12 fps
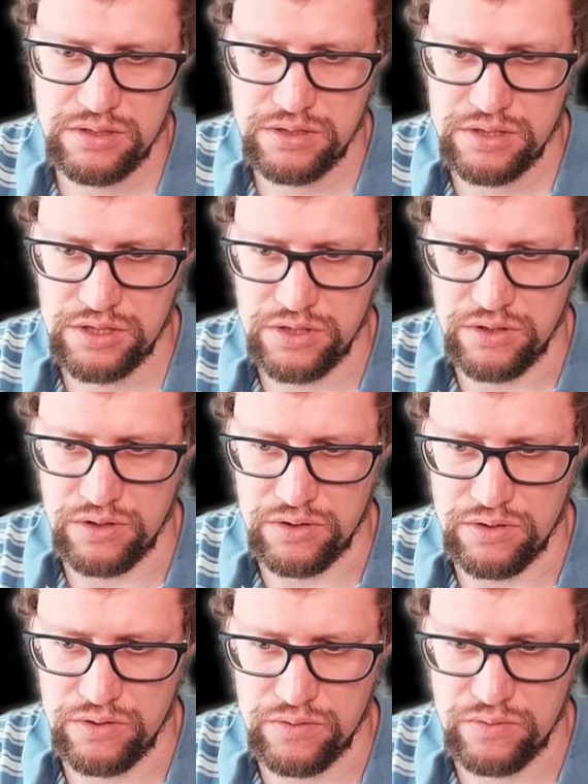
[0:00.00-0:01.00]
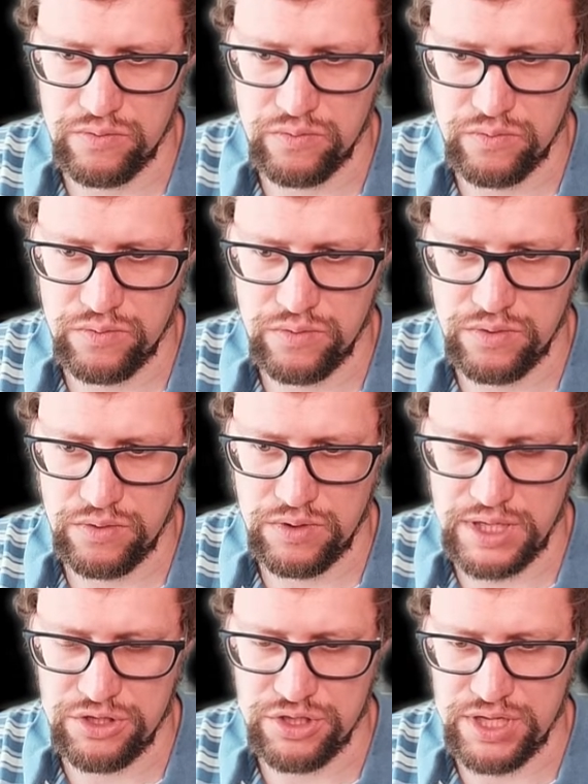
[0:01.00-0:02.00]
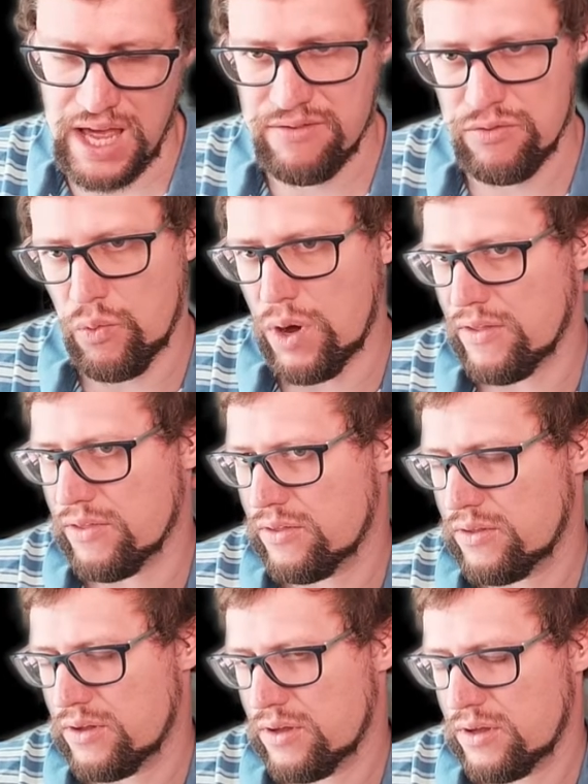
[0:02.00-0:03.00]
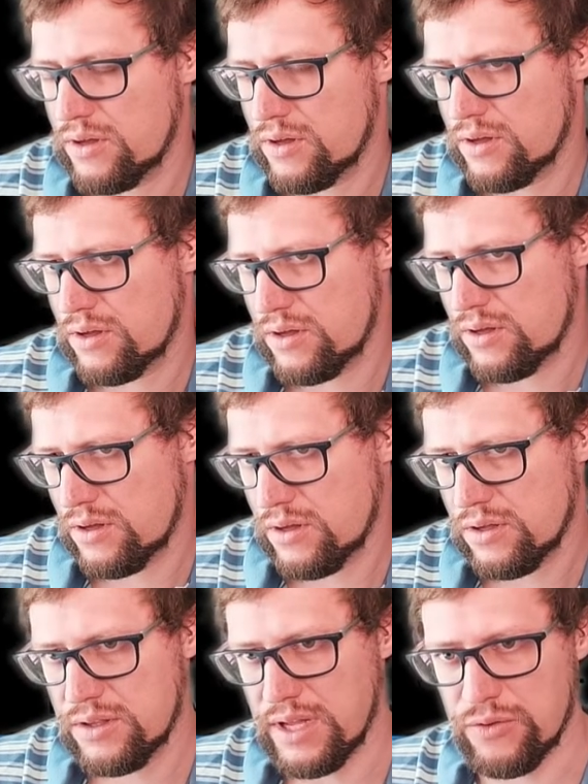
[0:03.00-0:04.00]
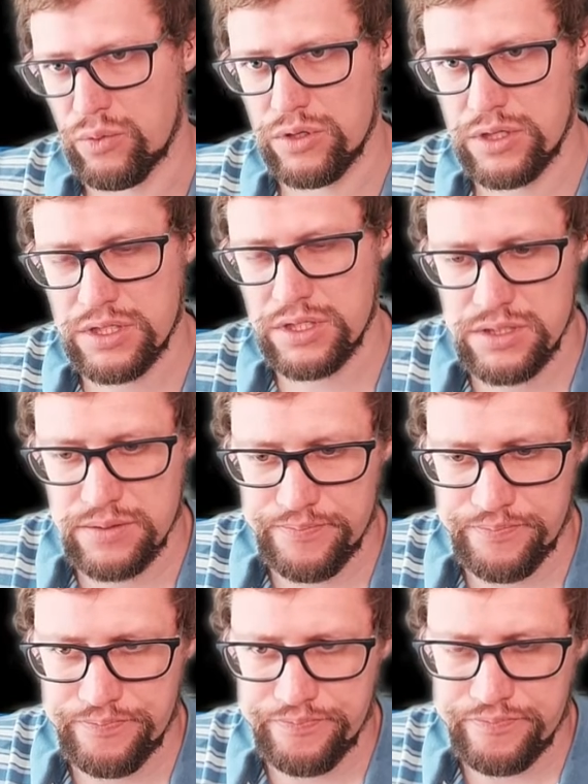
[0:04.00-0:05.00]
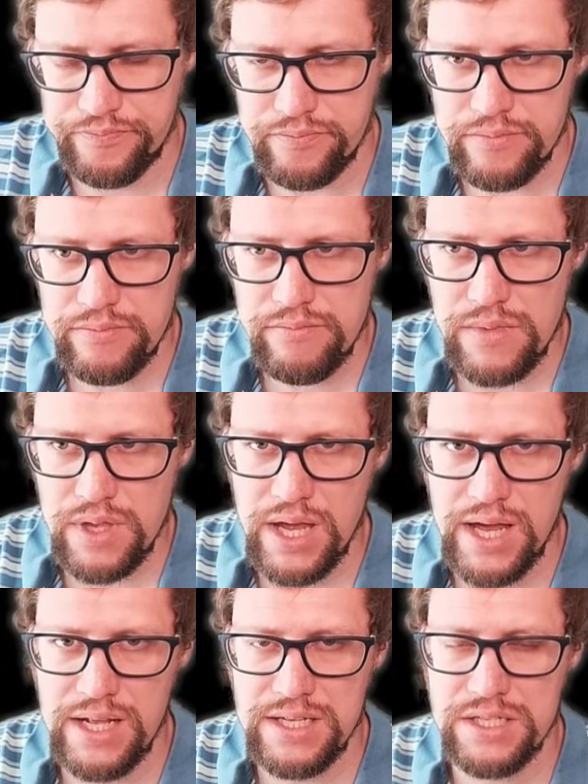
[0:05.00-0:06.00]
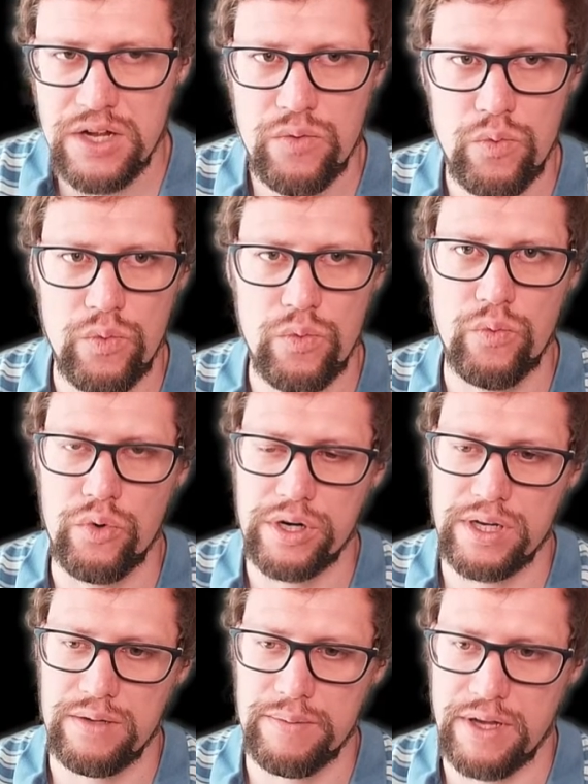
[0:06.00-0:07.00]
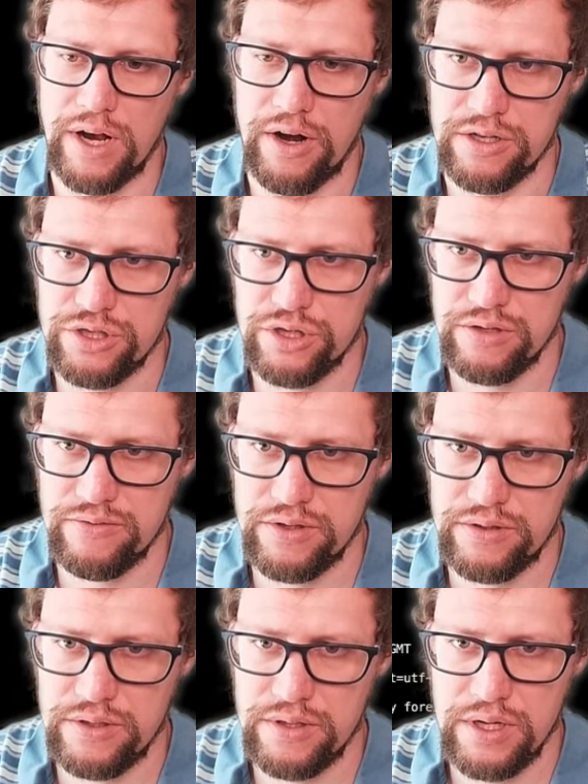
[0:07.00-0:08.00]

So let's just have one that works. And let's now work a little bit on our server.